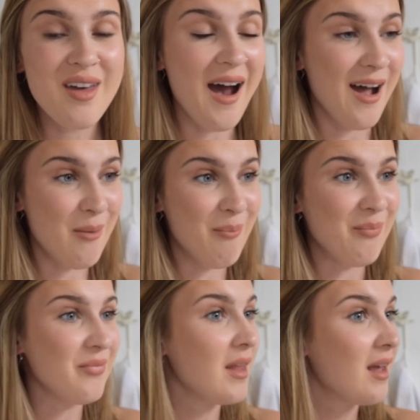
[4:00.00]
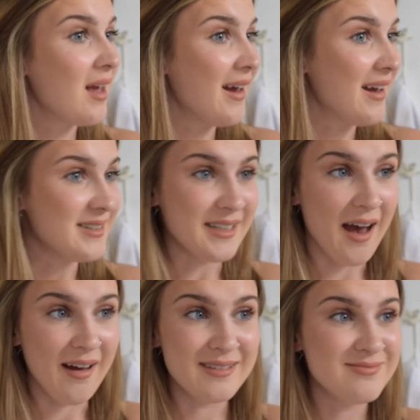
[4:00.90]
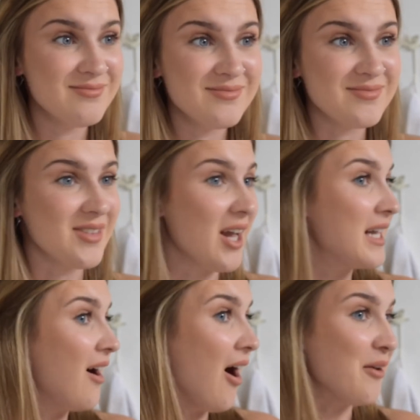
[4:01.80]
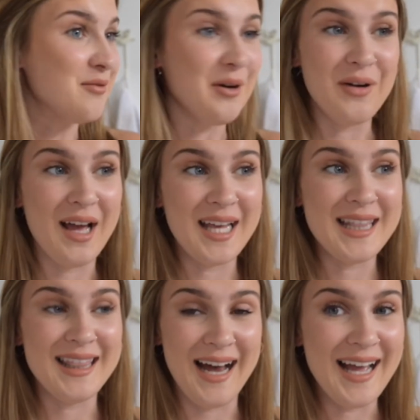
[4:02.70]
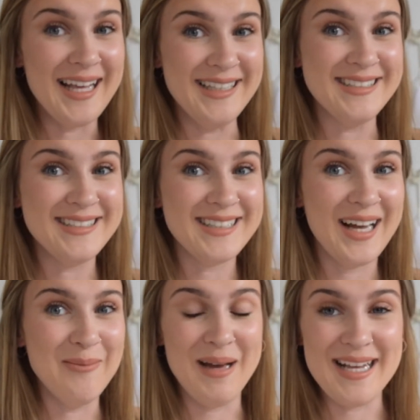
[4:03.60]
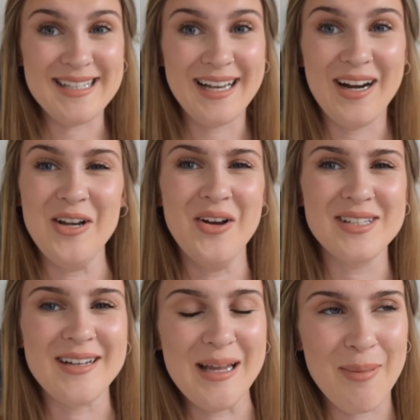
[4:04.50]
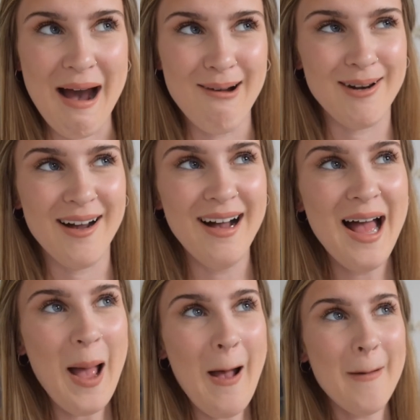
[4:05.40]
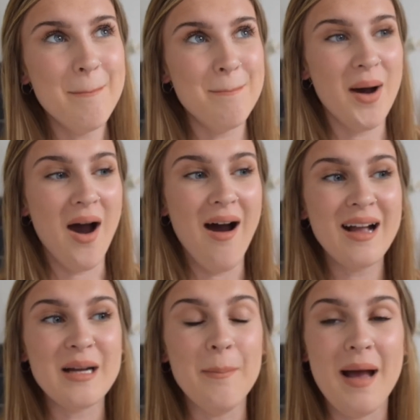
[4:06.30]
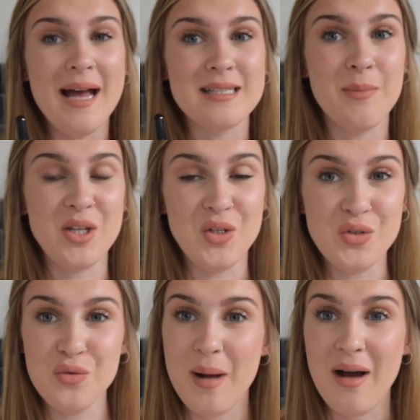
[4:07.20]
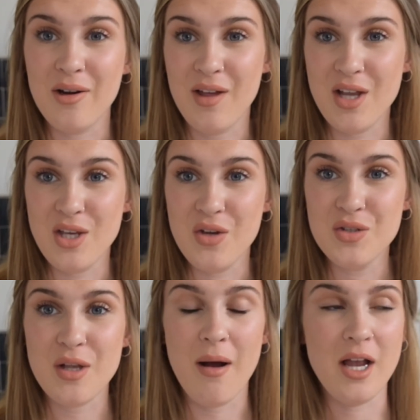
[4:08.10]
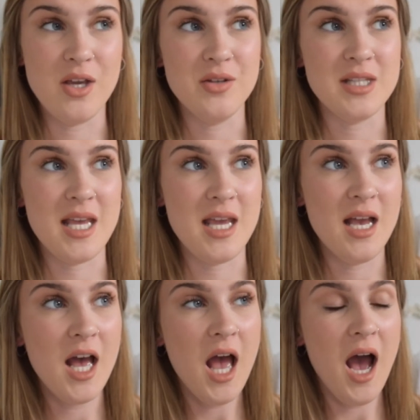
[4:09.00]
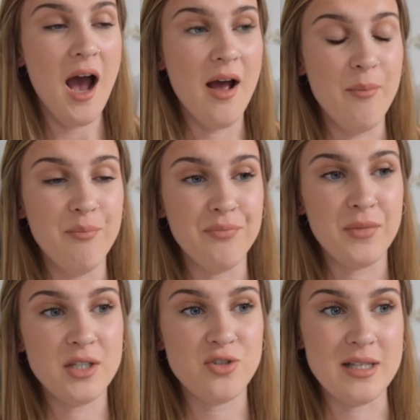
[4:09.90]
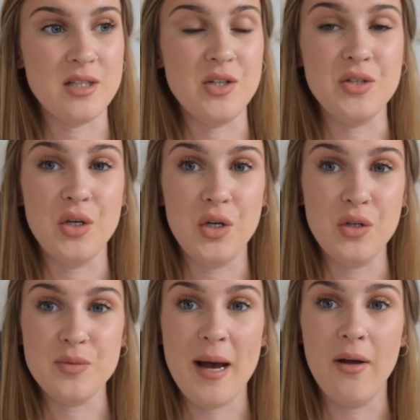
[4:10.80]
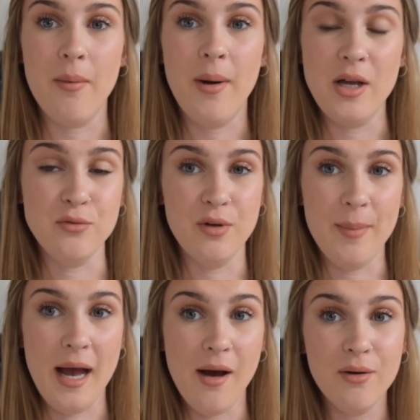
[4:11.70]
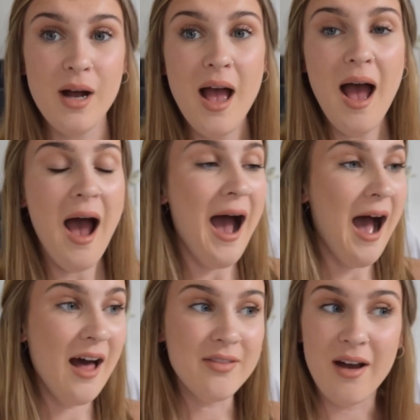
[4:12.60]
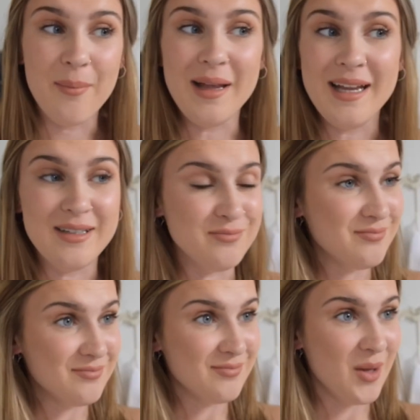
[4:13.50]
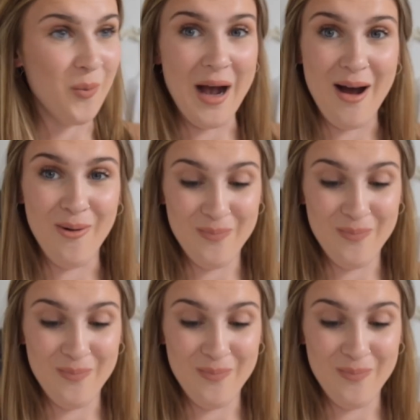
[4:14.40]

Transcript: Um, yeah, like I feel like that is amazing and I know it's only a powder but compared to my usual powder that I use, I use the um, Translucent Loose Powder by Rimmel. I mean, wow.